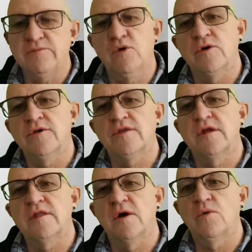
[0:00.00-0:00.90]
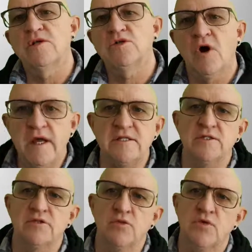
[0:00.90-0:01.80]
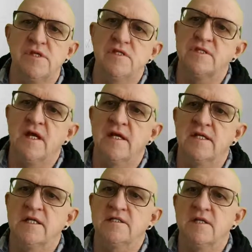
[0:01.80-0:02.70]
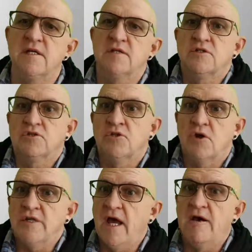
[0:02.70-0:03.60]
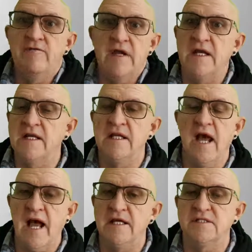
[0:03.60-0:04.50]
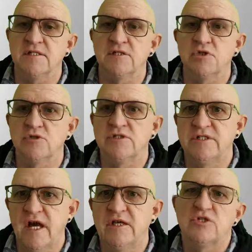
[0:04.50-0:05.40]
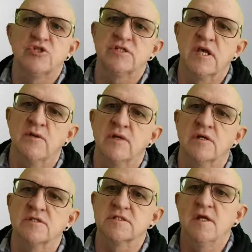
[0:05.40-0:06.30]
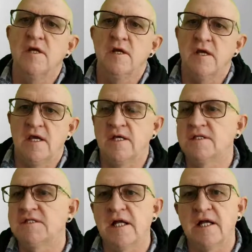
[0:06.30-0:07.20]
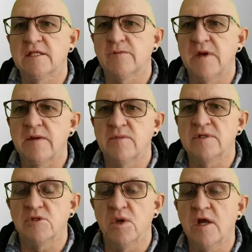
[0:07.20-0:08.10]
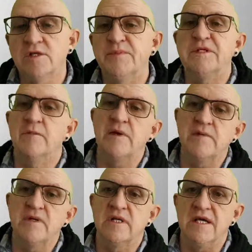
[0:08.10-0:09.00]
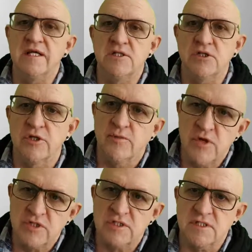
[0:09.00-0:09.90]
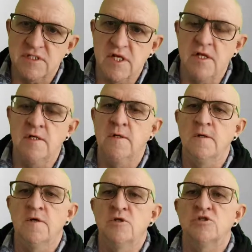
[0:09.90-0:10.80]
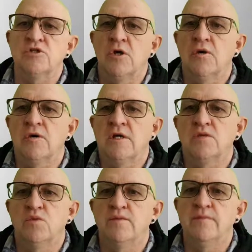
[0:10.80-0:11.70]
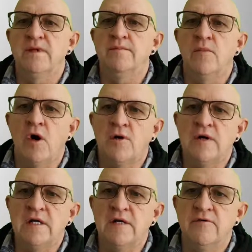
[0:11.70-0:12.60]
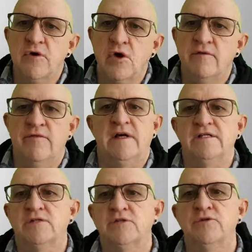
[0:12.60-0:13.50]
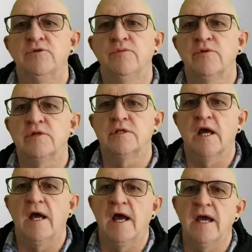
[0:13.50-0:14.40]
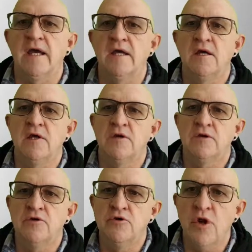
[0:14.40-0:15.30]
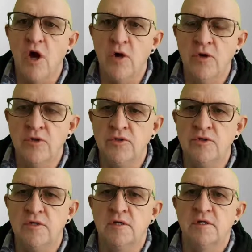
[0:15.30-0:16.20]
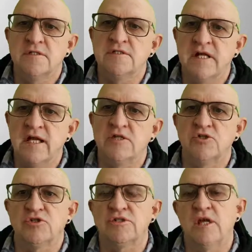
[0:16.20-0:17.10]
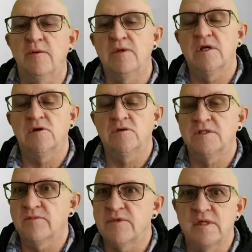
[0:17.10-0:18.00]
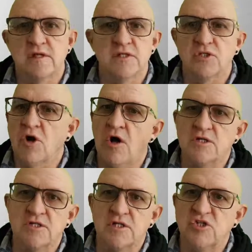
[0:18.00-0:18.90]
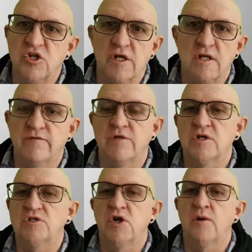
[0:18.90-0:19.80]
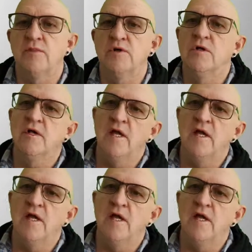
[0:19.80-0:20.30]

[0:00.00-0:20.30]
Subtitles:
important thing that we're trying to do with these standards is not have any hazardous or dangerous chemicals inside the pigments. We're going to put the pigment into the person's skin, so it would be morally wrong of us to put a known dangerous chemical, something that is carcinogenic, for example,